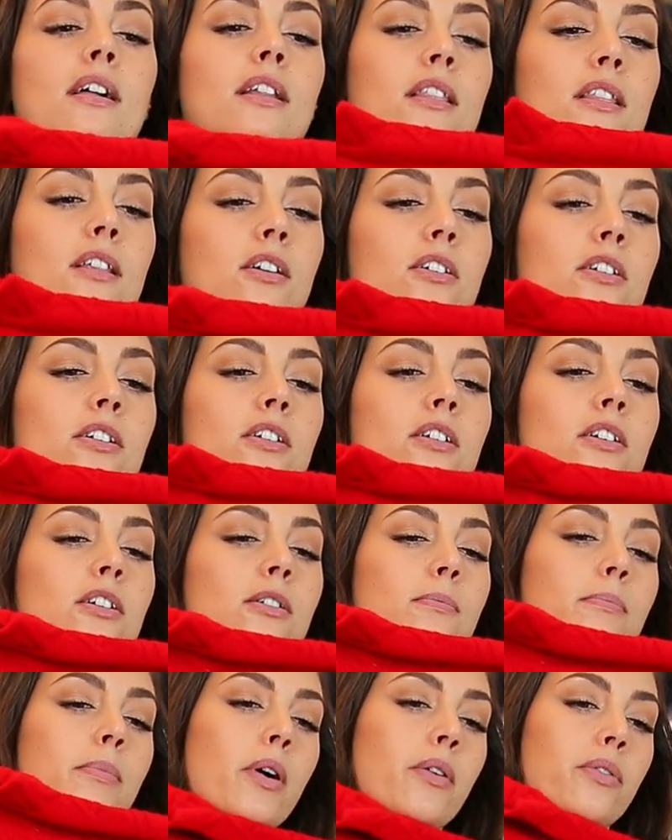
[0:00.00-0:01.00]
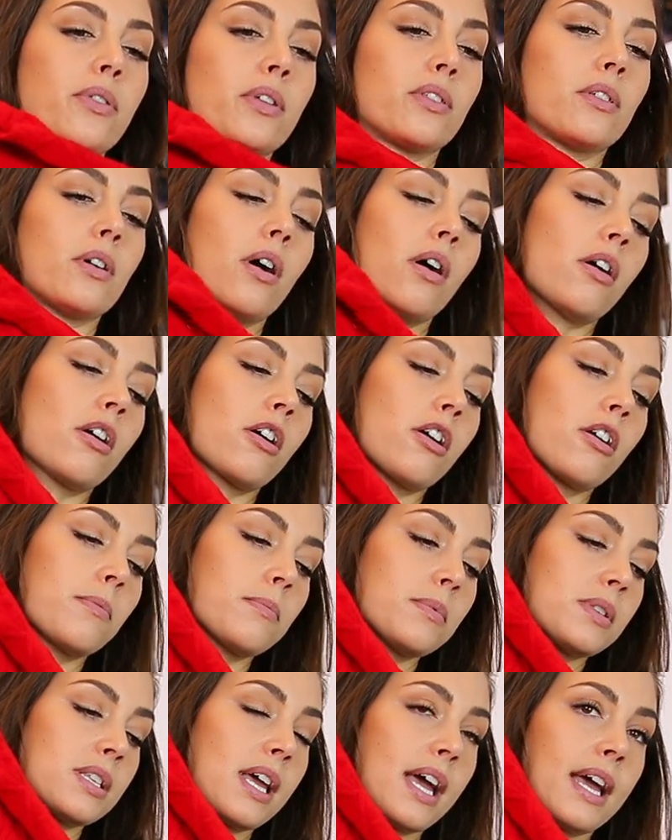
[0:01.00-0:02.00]
longer both in the
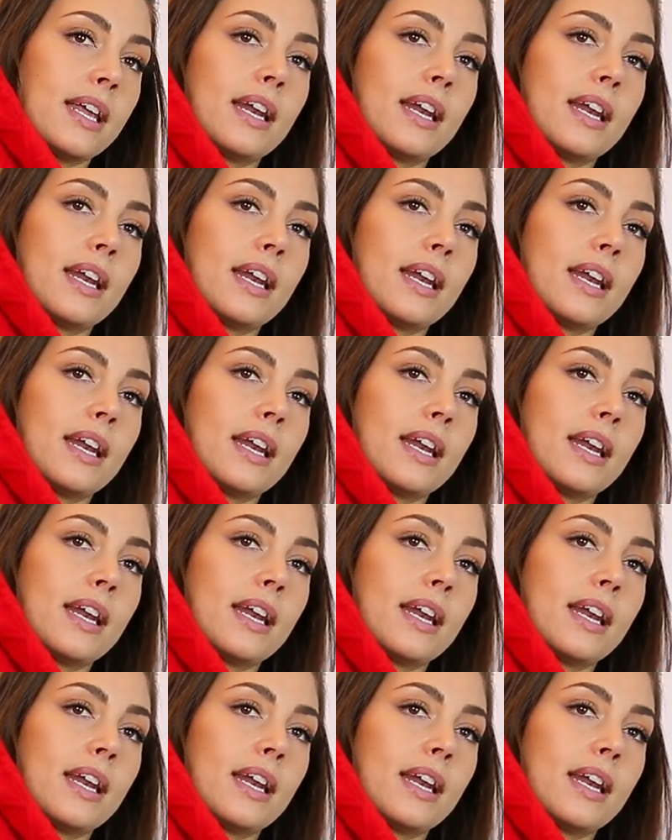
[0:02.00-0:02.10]
arms,